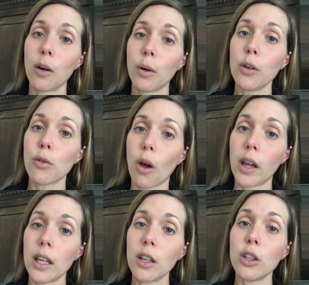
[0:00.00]
or a
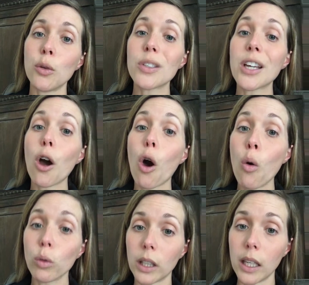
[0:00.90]
drawing using
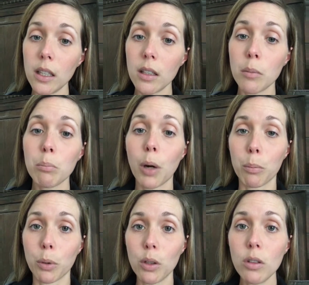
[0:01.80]
only
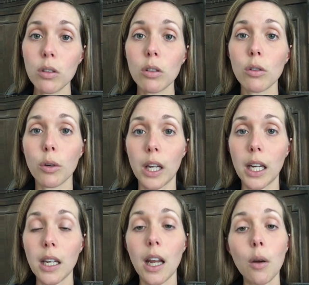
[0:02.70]
purple,
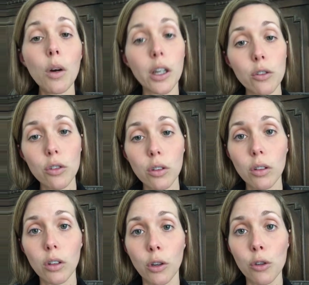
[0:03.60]
green, and orange.
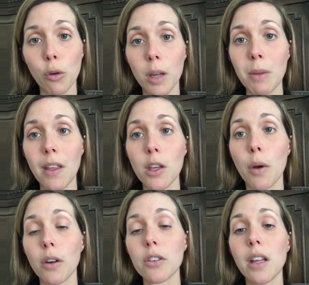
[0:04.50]
You're showing me that you
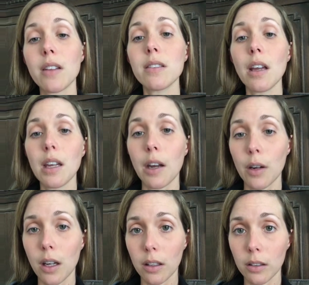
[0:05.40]
understand the
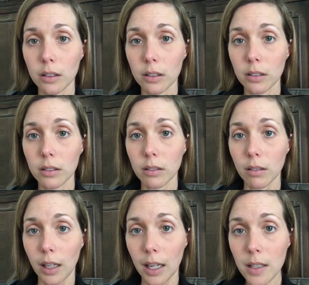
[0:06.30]
secondary colors,
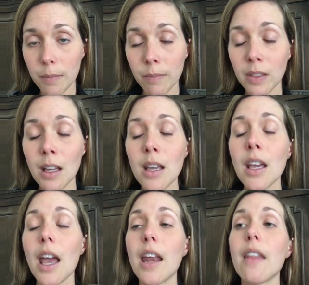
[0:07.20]
okay?
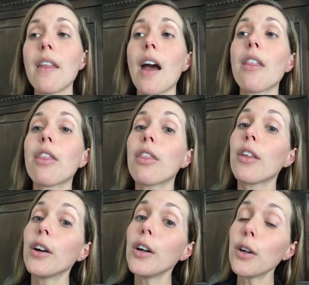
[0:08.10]
And in that
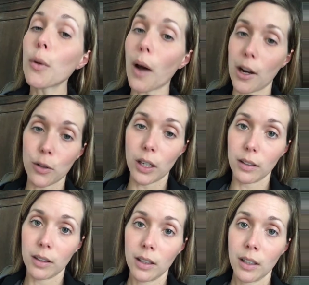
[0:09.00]
third quadrant,
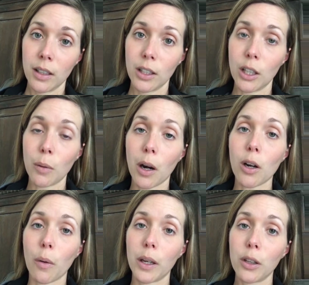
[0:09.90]
you are
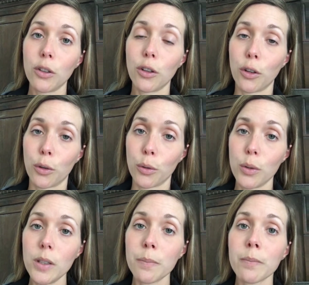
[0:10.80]
going
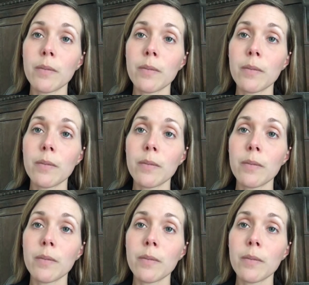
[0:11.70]
to